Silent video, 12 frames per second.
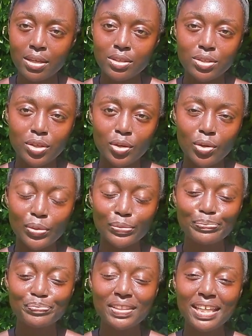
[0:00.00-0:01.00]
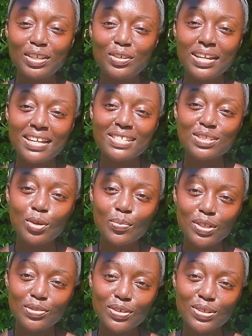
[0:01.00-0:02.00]
So thank you guys so
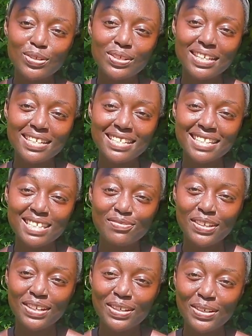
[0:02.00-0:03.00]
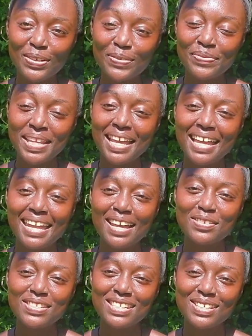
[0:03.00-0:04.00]
much for tuning into this video. And
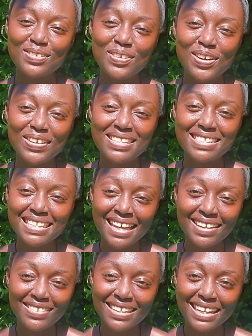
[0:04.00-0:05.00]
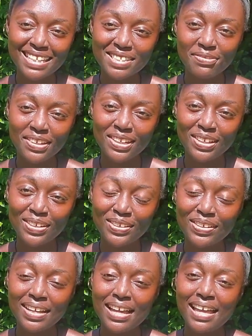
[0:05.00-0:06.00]
I'll see you all inside of the next
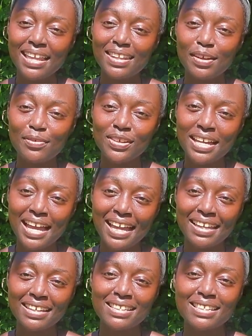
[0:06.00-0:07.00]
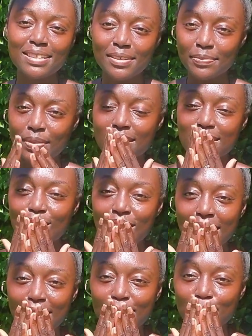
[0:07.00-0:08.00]
video. Love you guys. Until
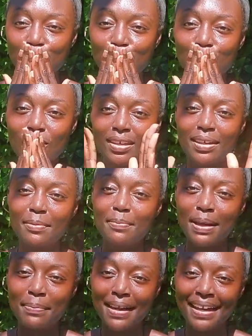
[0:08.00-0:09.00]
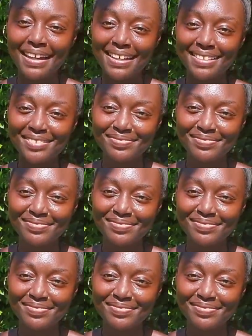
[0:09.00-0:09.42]
then, bye-bye.